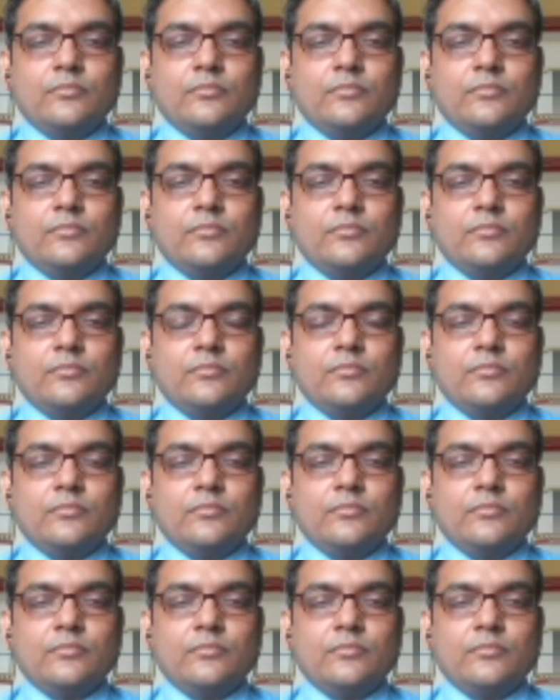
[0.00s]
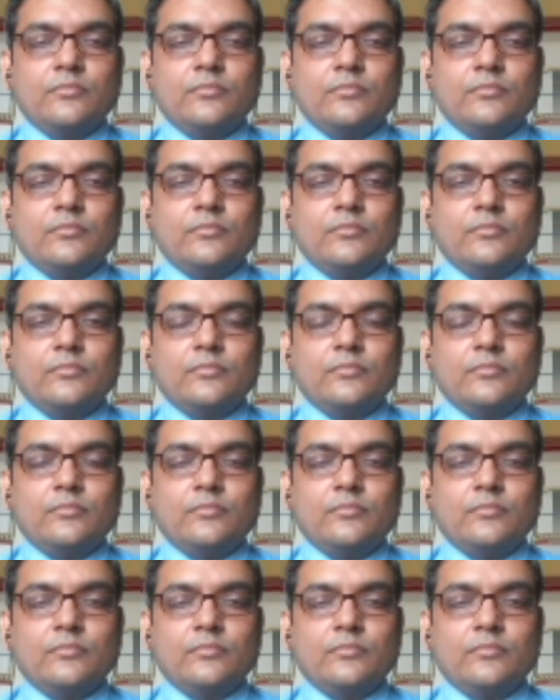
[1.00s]

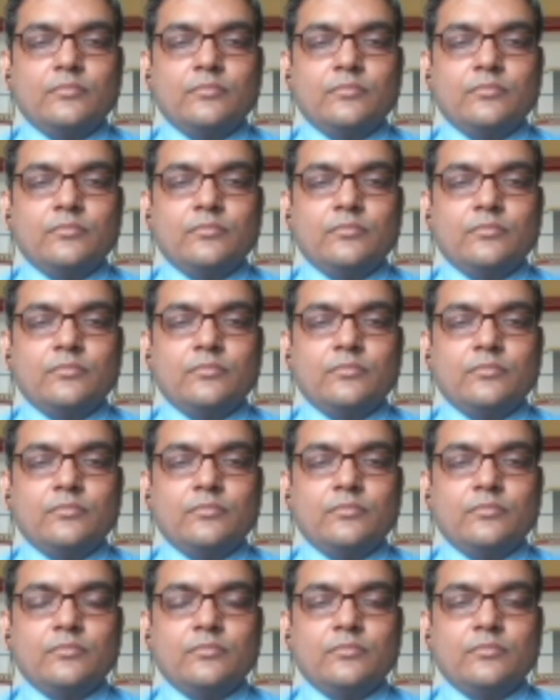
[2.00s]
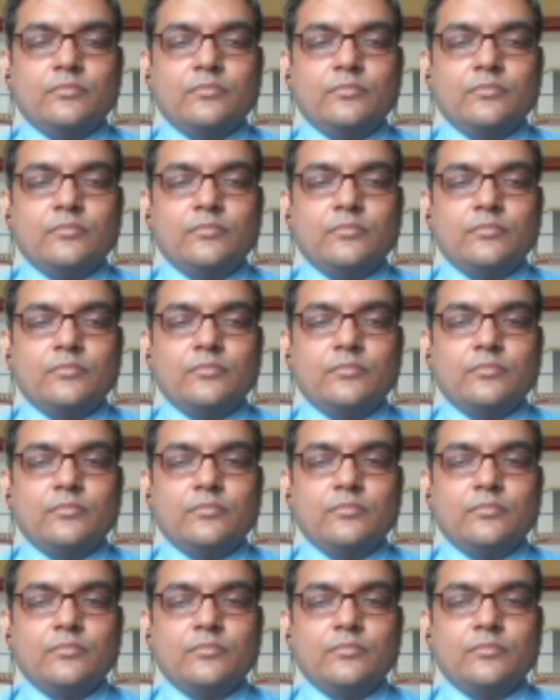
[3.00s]

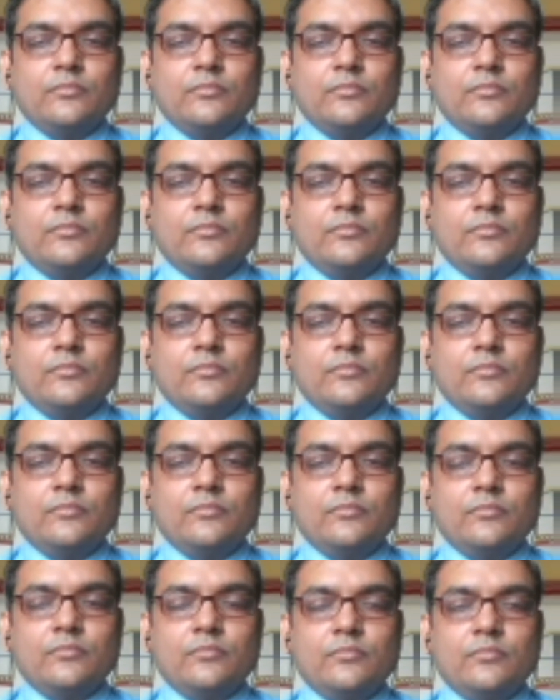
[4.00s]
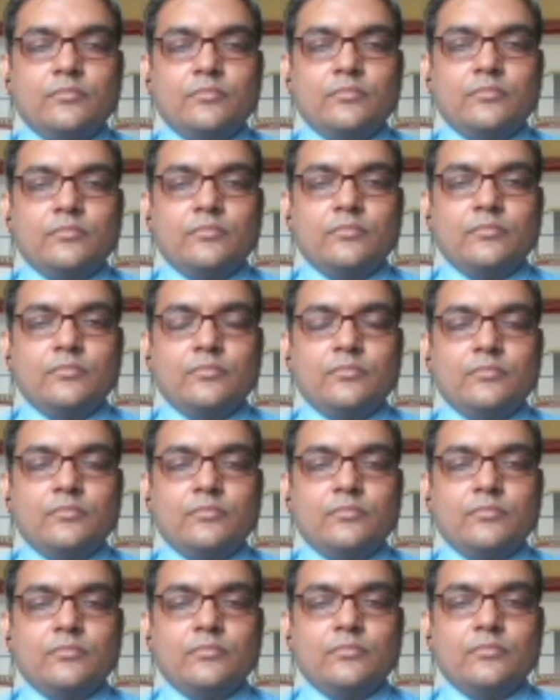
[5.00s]

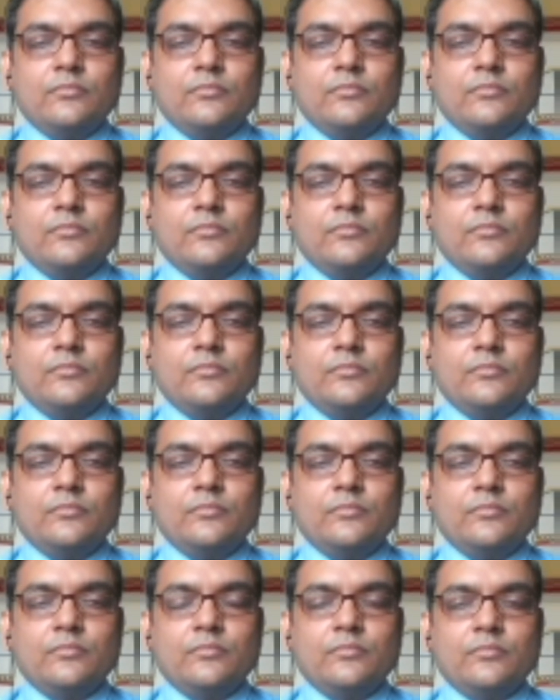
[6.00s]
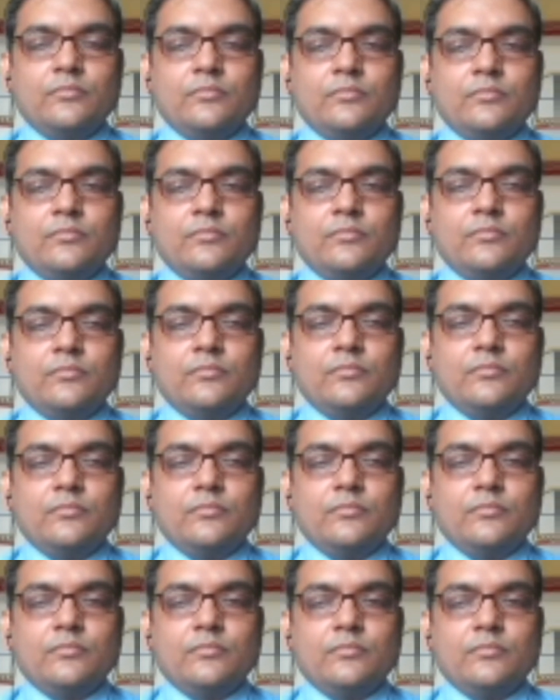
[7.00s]
(not speaking)